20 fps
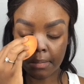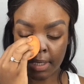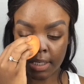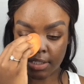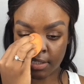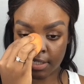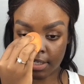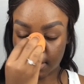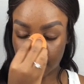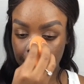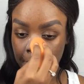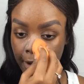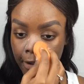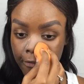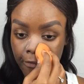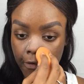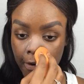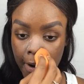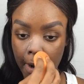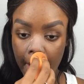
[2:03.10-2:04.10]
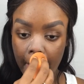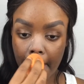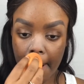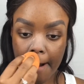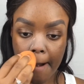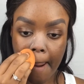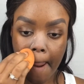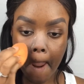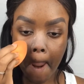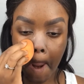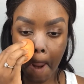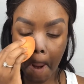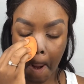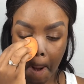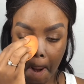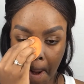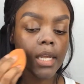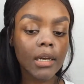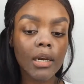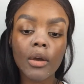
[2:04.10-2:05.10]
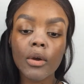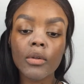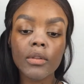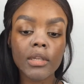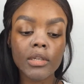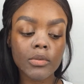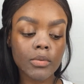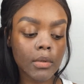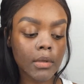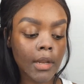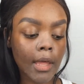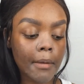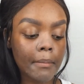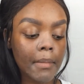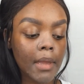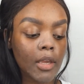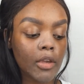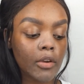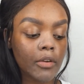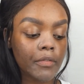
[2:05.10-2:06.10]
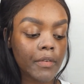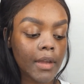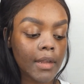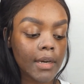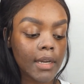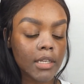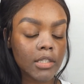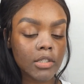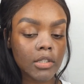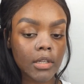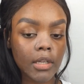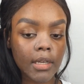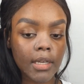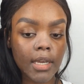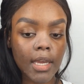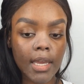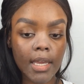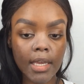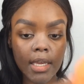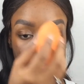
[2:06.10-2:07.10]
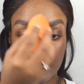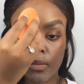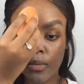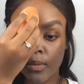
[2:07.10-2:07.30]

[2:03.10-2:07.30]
my chin, and my forehead. And no, this will not make your foundation look cakey